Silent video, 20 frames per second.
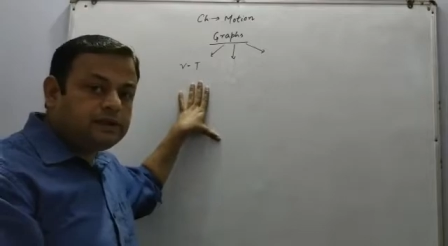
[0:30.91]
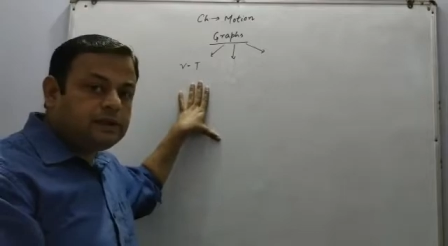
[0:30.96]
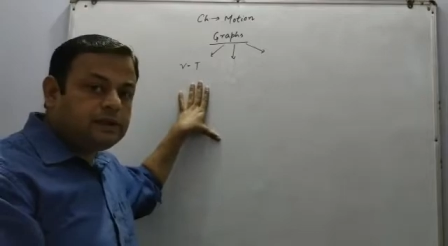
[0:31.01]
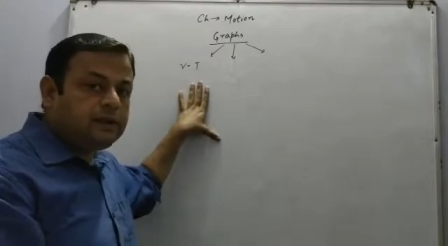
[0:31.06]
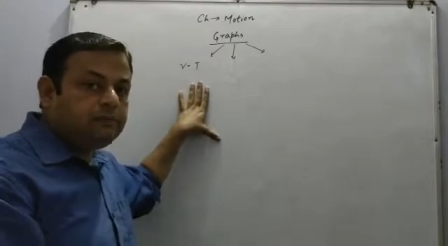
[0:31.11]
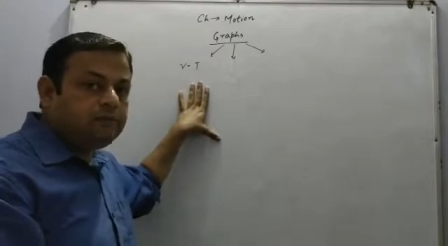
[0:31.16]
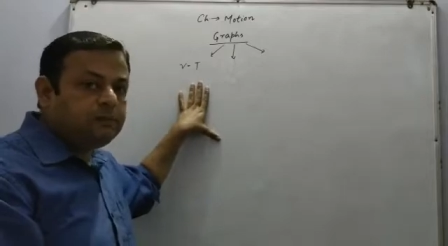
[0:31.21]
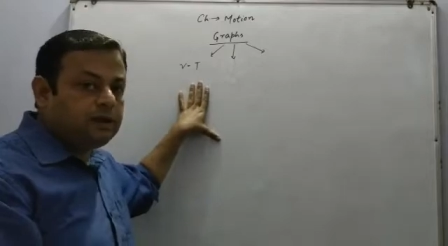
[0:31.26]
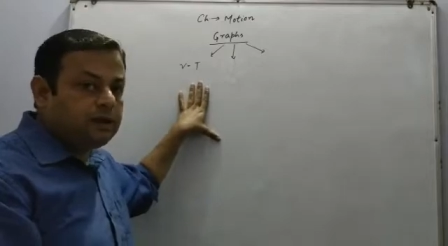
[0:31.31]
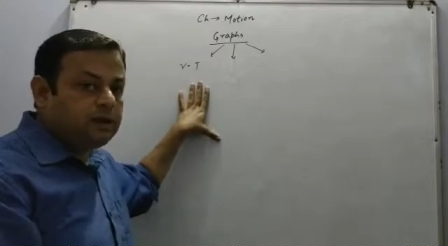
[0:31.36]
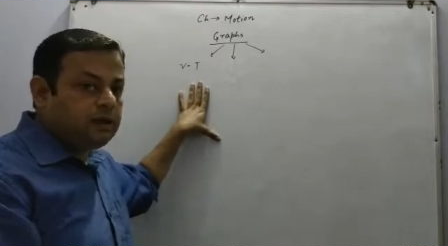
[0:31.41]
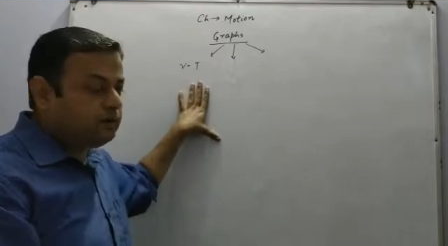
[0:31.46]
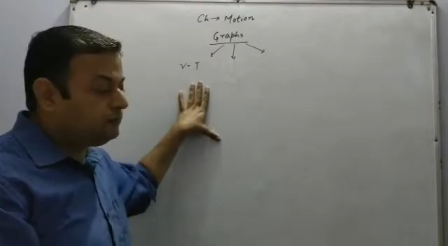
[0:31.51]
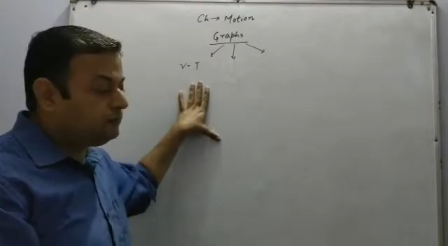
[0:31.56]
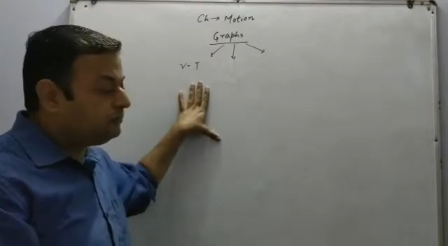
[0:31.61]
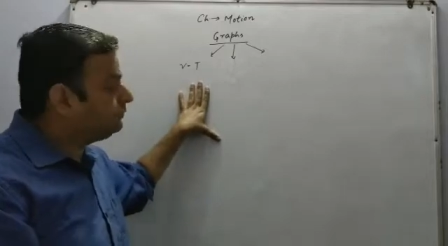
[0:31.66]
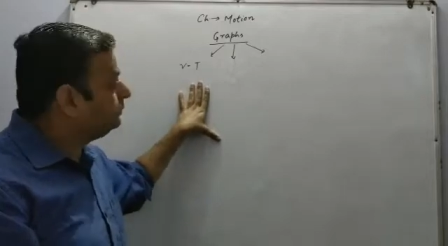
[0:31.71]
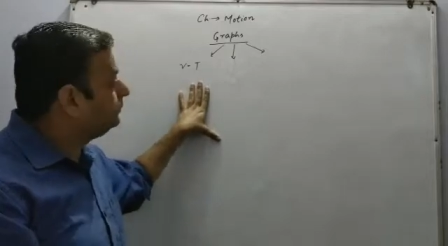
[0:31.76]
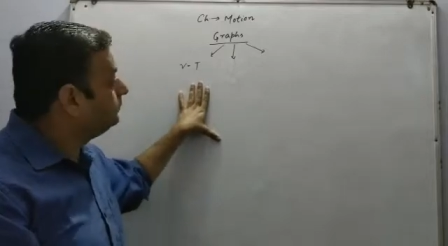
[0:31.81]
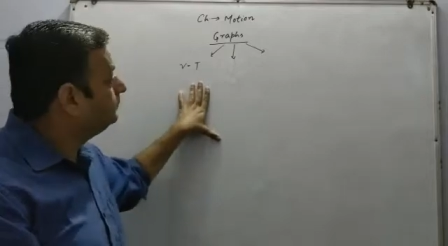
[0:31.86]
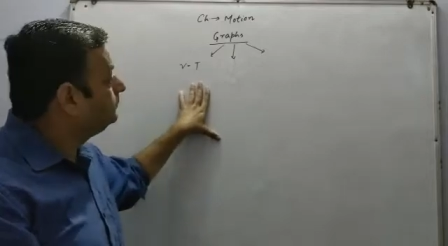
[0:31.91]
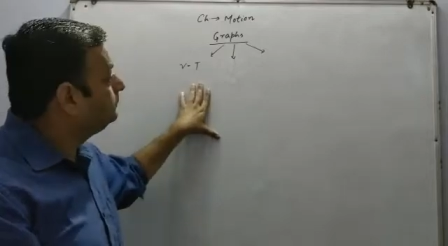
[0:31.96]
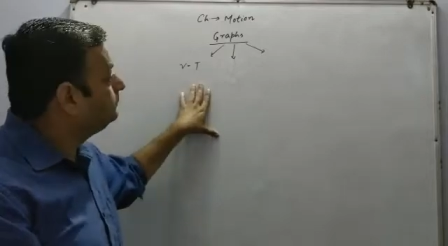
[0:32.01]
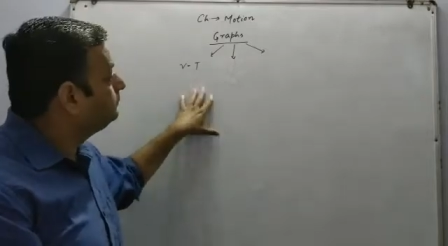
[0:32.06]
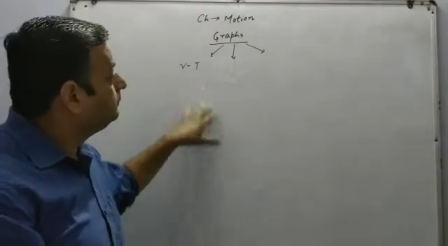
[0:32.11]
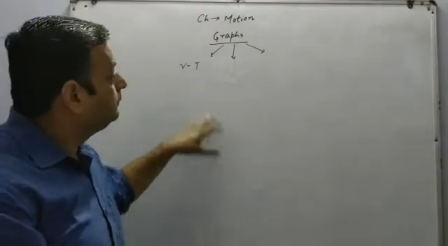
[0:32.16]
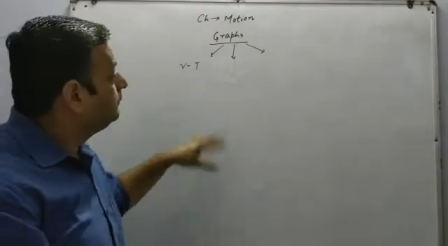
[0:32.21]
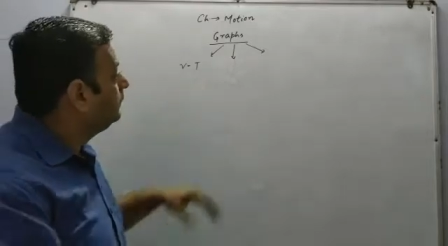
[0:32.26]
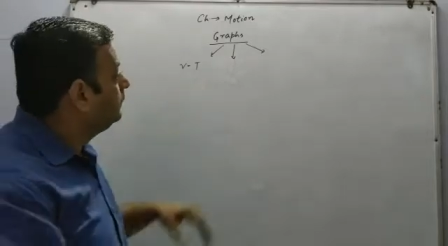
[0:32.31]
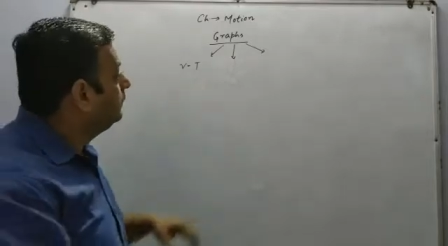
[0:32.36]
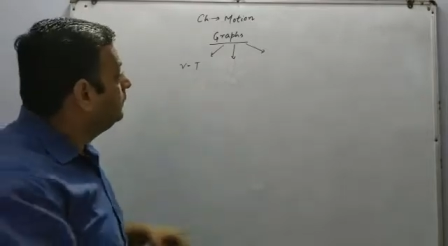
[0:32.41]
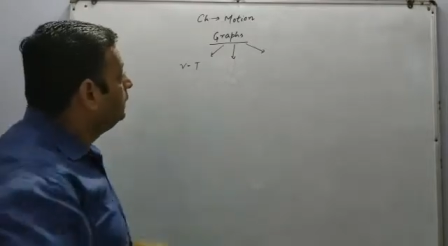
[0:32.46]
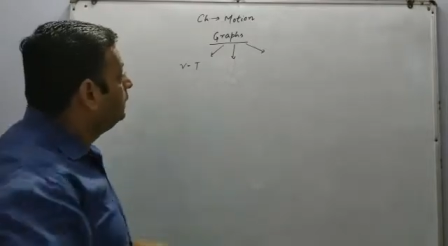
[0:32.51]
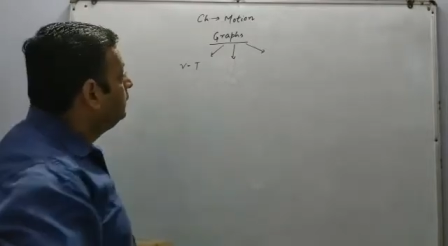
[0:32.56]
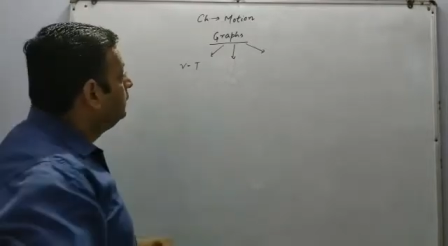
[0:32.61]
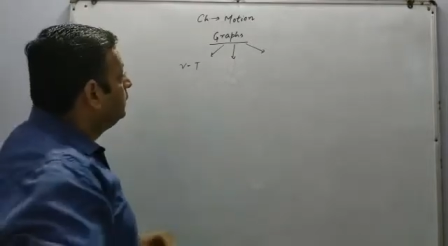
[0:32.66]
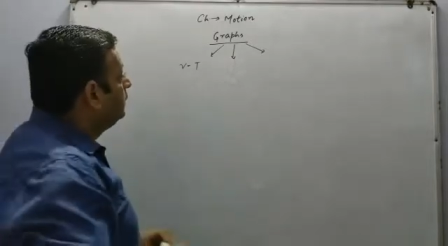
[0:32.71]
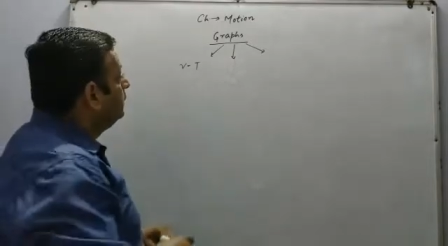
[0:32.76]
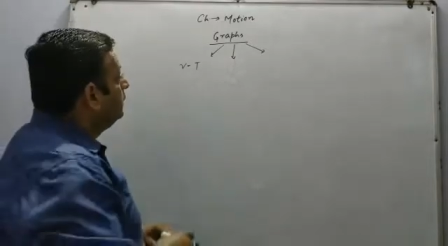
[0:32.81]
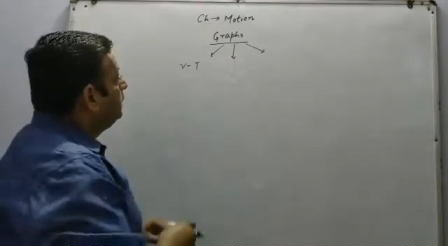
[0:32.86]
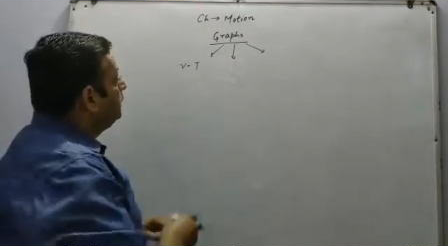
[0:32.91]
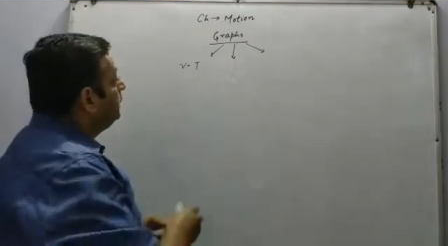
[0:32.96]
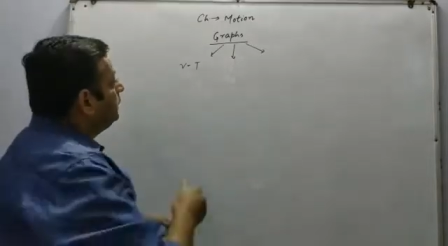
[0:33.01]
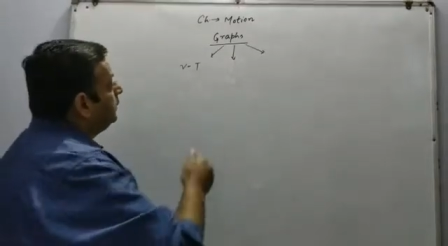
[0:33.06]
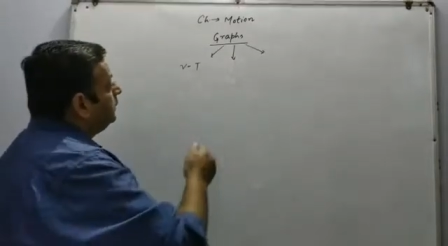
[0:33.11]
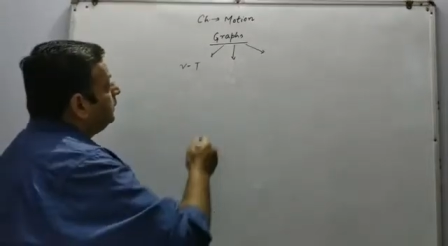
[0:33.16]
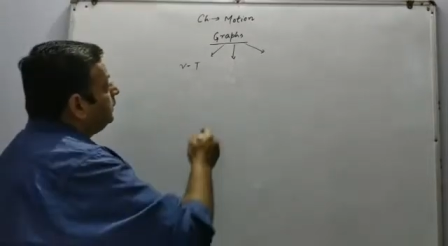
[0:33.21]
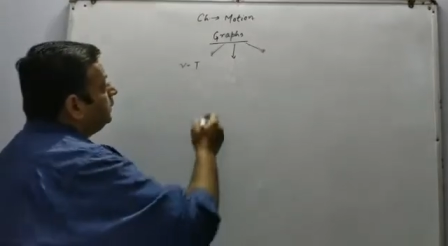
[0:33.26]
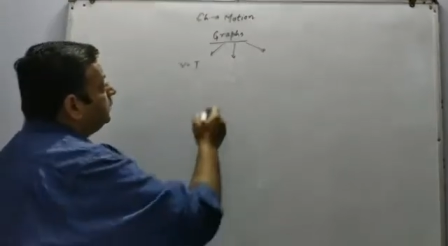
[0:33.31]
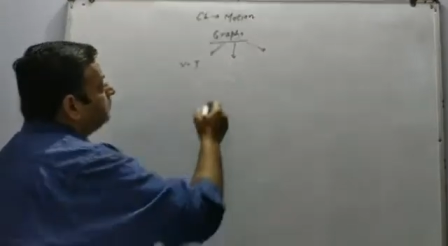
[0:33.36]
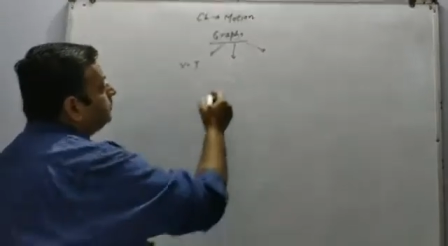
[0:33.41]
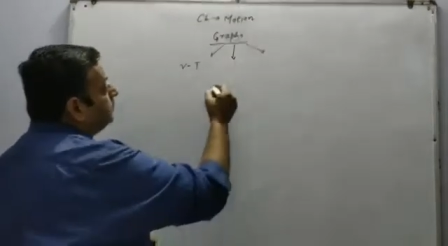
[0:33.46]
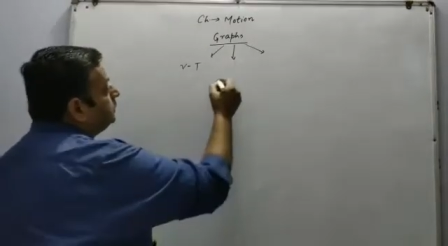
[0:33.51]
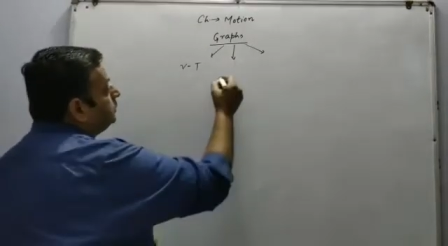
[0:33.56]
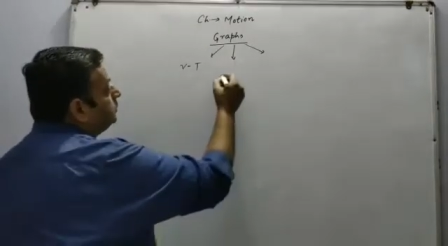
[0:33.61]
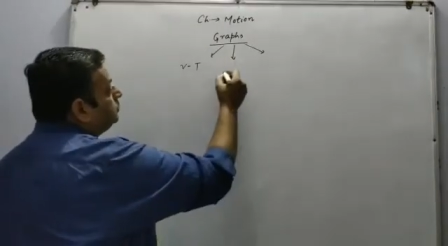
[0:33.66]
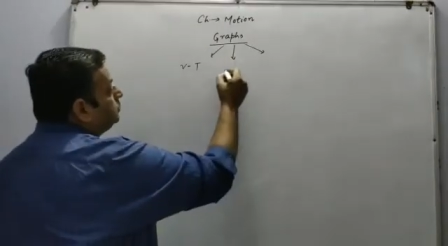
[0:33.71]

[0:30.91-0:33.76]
time graph. Number